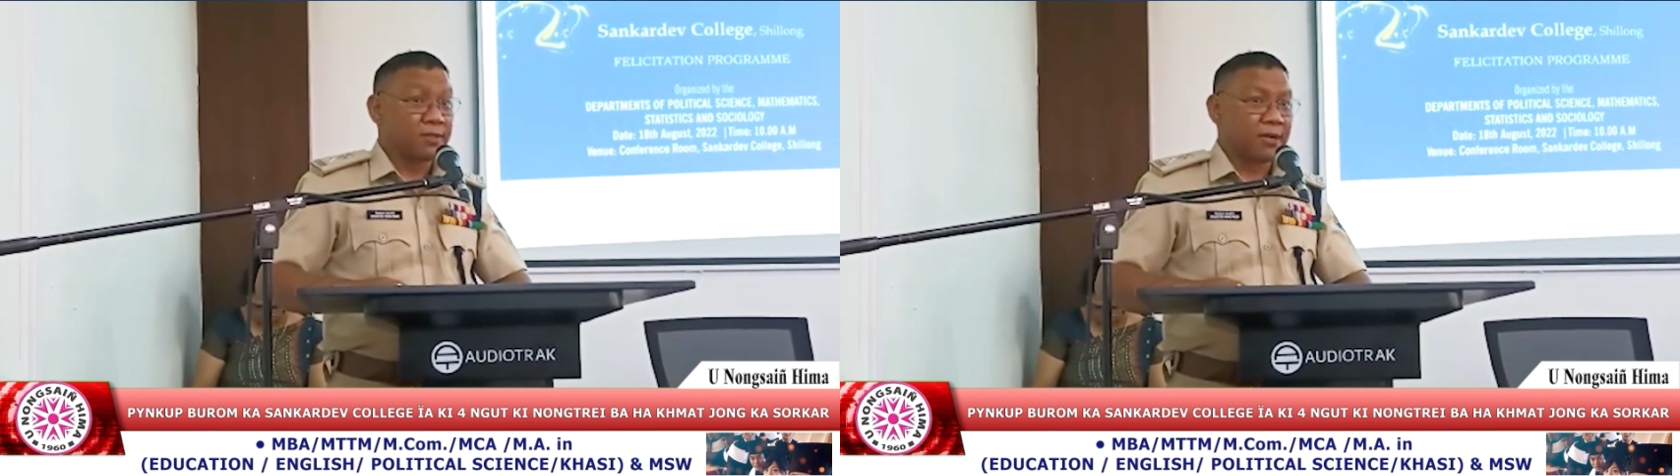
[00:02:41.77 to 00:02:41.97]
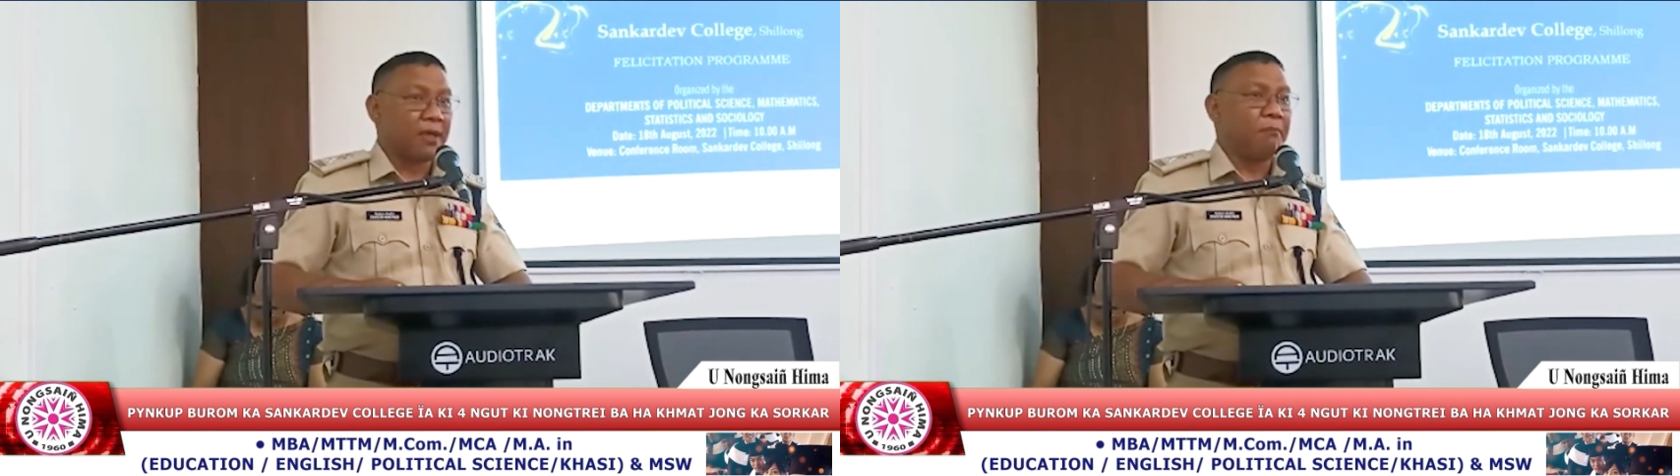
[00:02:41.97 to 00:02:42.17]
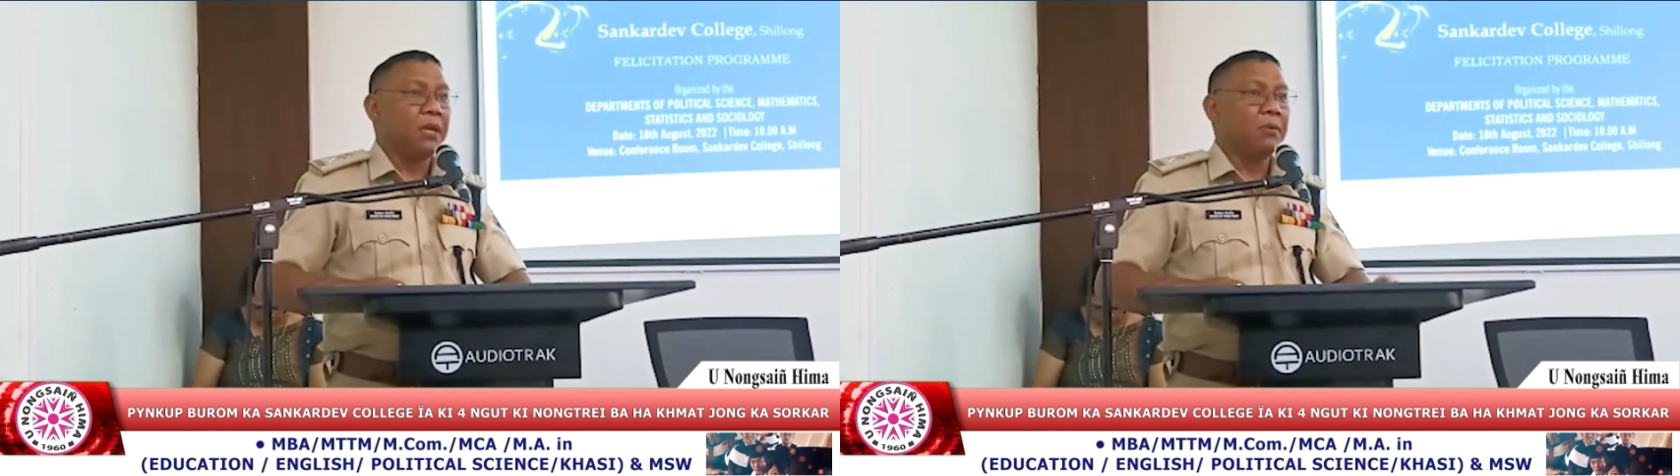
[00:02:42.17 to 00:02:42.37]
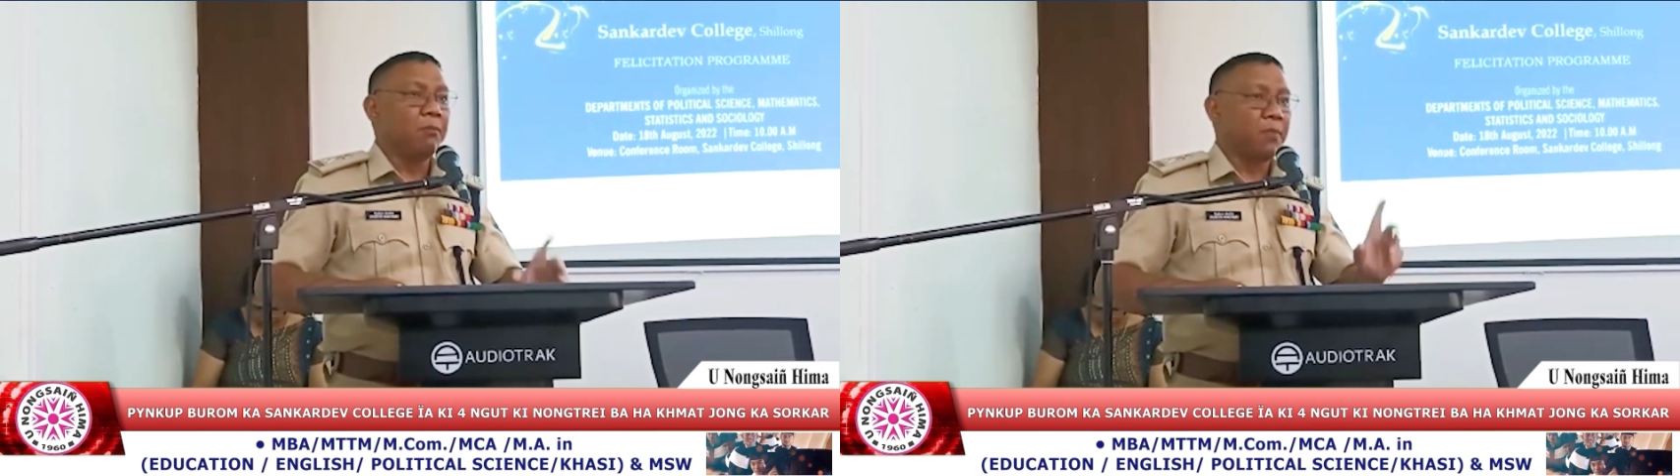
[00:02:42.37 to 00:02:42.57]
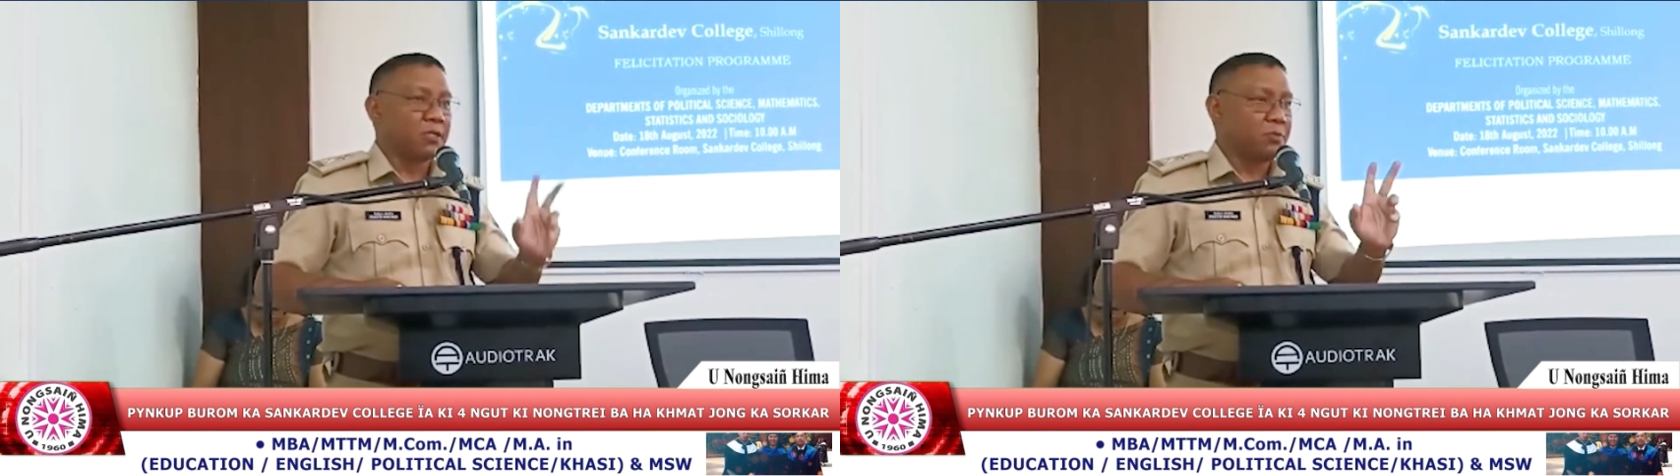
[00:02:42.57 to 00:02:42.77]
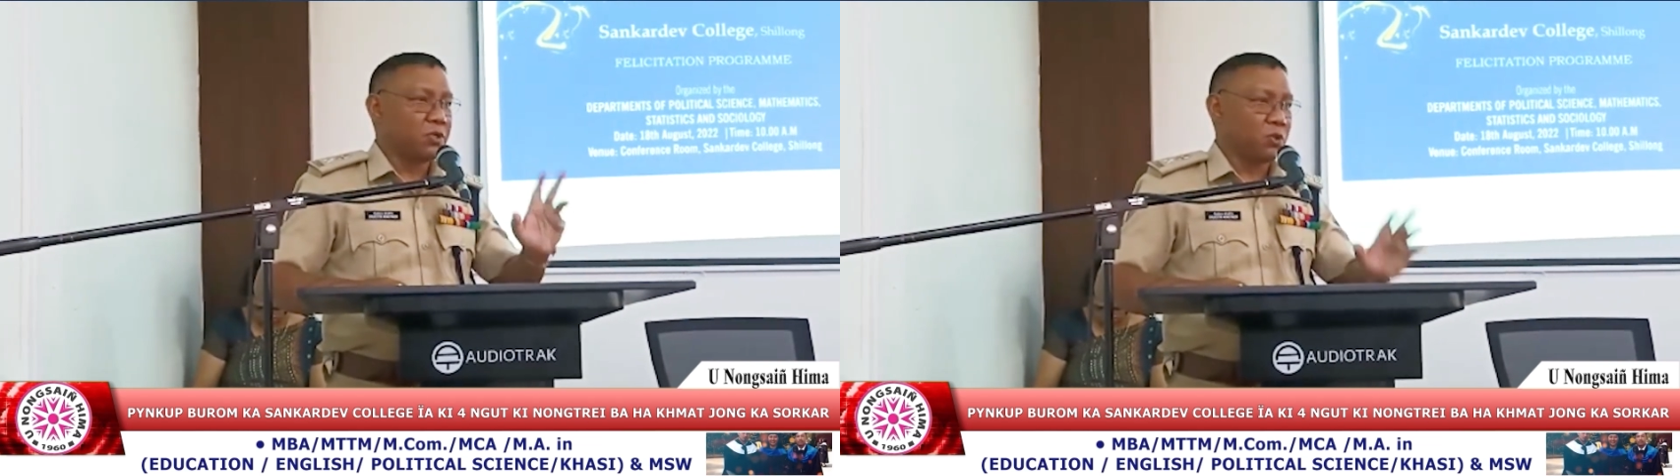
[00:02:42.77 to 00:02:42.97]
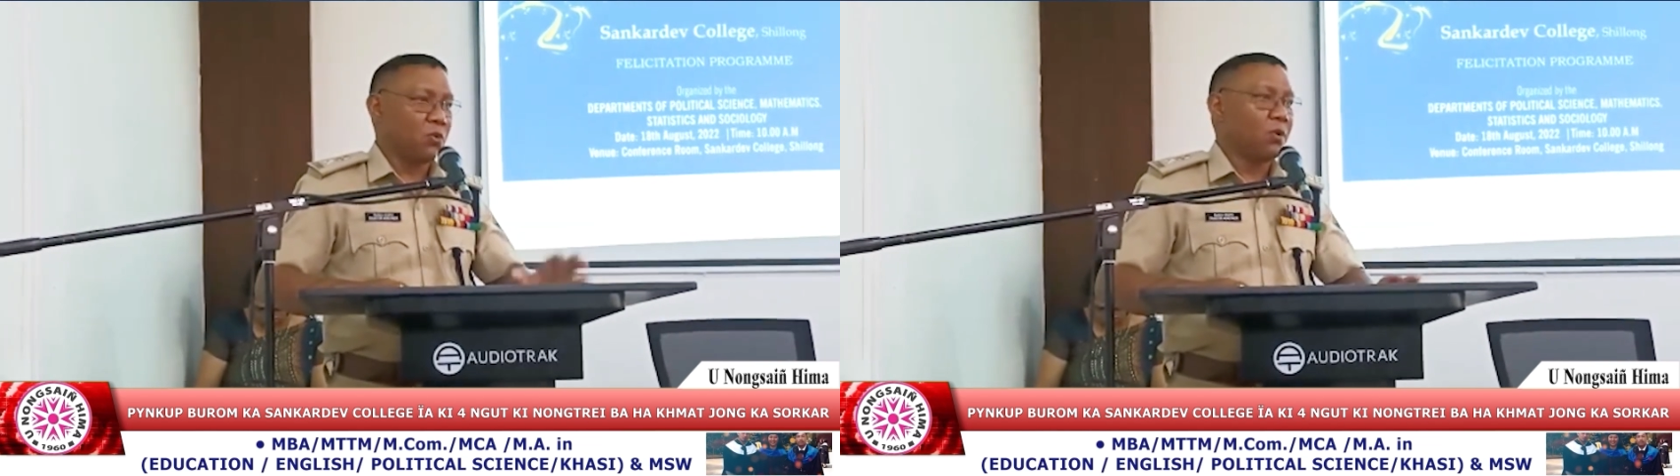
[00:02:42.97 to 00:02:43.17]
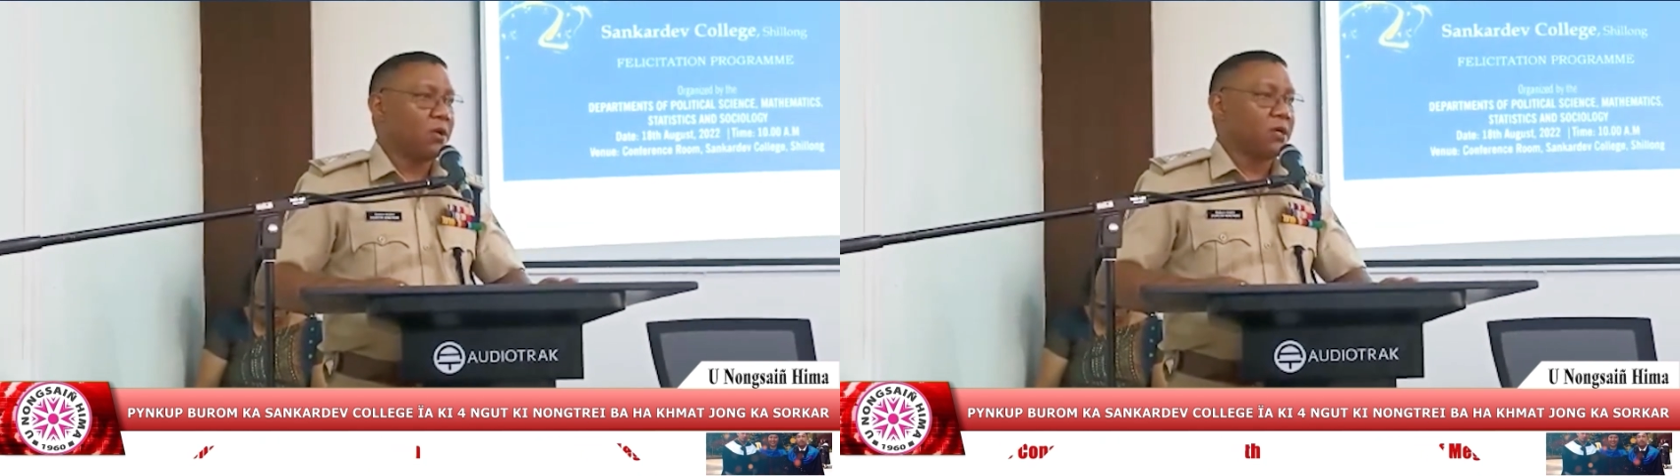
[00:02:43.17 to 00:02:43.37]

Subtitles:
are there. Minimum must be 2.